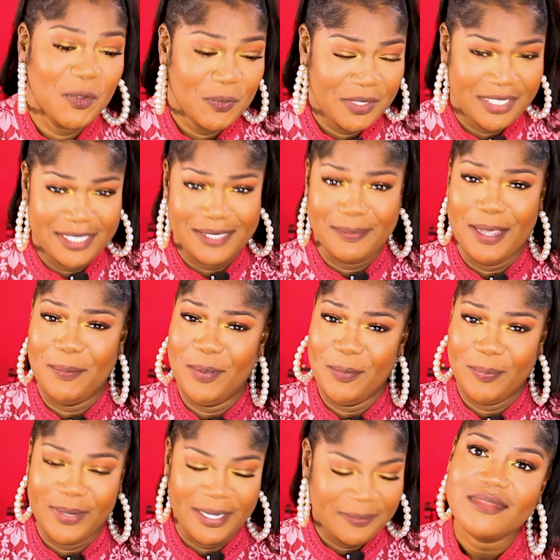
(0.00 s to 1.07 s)
This is my
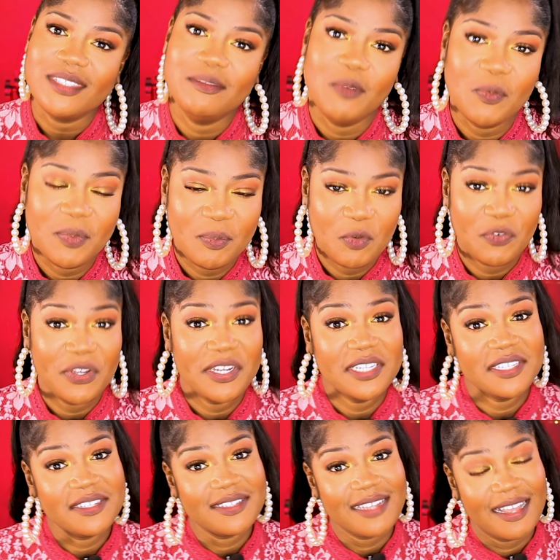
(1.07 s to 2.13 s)
paper. Mommy, move her
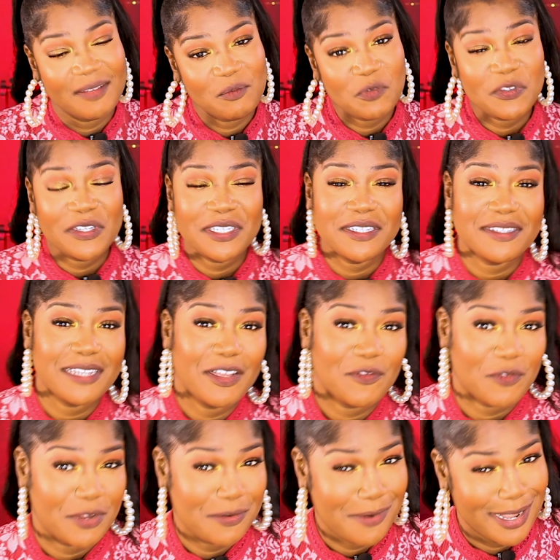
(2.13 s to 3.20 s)
register for
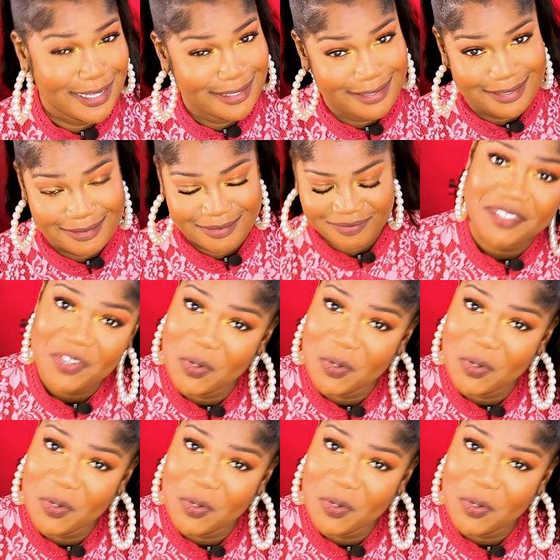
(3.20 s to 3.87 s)
NYSC.